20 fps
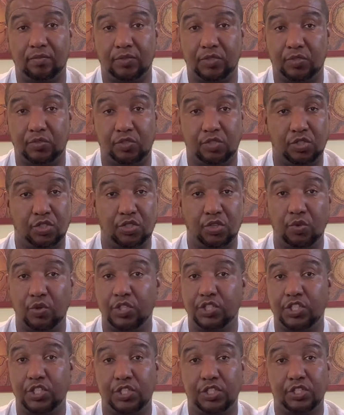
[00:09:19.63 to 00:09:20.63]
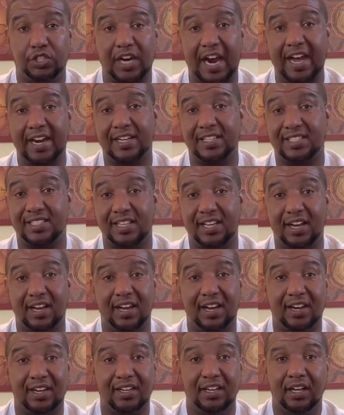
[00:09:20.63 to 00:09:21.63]
as soon as she shot this
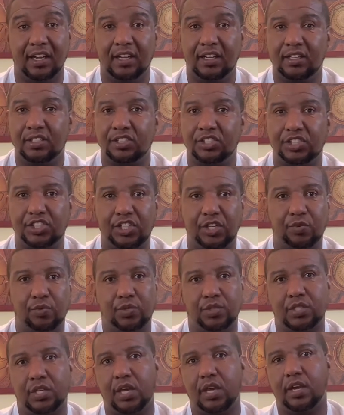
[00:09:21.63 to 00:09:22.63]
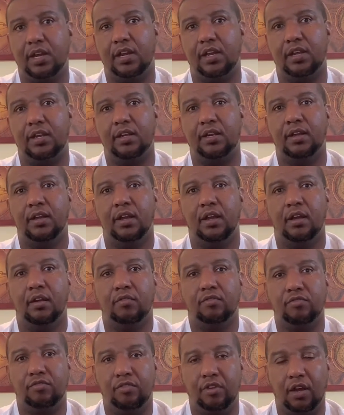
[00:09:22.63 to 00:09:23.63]
gun, she was hitting,
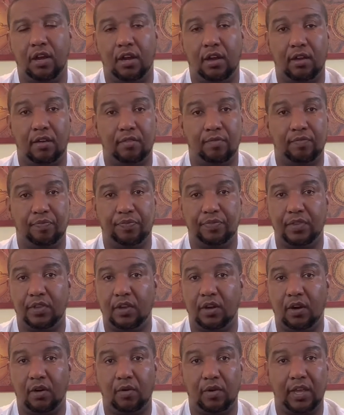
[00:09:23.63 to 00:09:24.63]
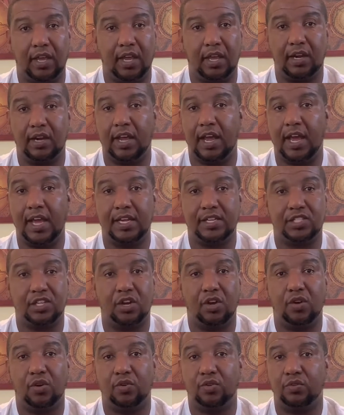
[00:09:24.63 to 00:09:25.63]
you know, in the A
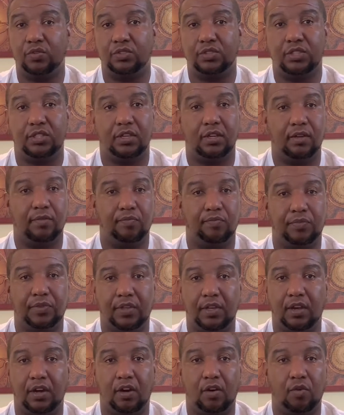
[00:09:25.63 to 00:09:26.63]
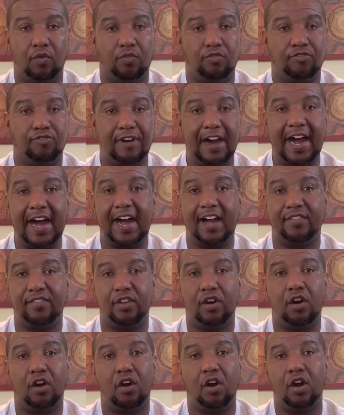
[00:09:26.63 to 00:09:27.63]
zones, you know, 5
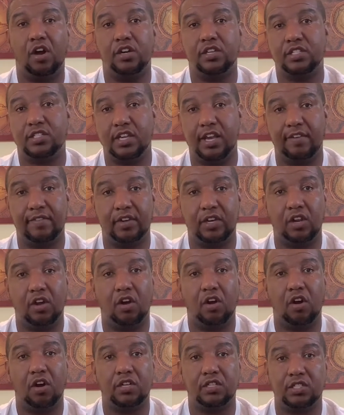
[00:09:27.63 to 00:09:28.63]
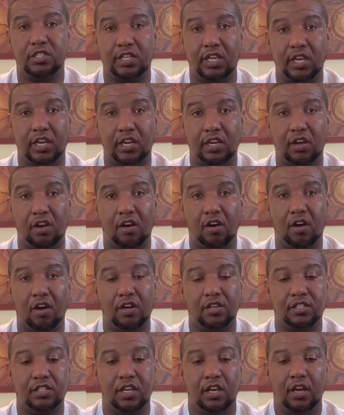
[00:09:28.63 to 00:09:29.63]
yards, 7 yards, 10
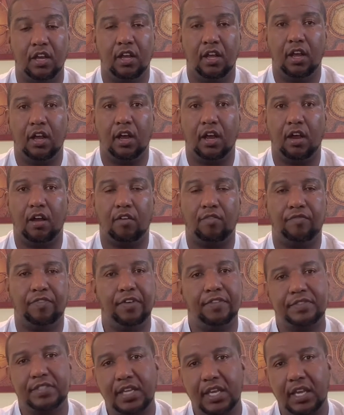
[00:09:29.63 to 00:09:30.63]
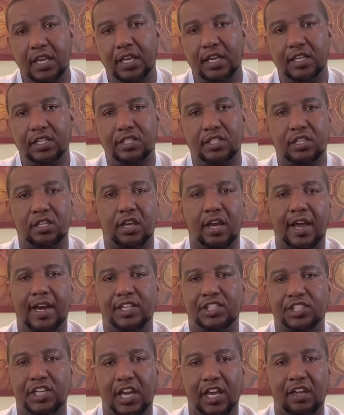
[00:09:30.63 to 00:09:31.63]
yards. 15 is kind of
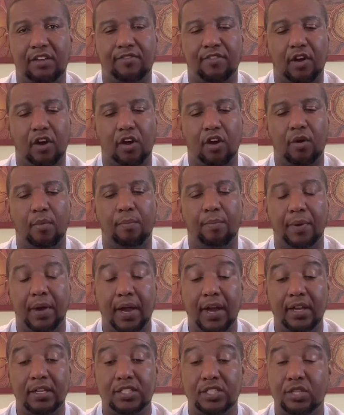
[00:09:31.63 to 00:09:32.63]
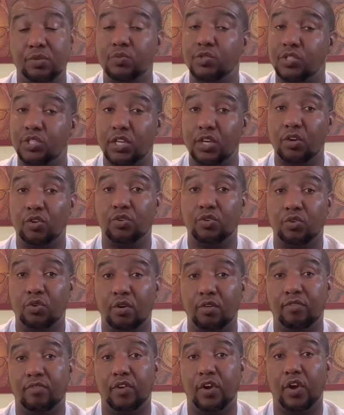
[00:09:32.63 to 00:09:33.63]
shaky for her, but she was still
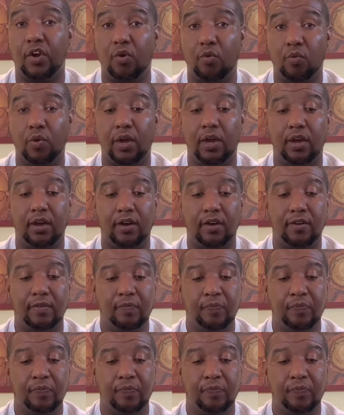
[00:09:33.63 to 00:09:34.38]
doing very well.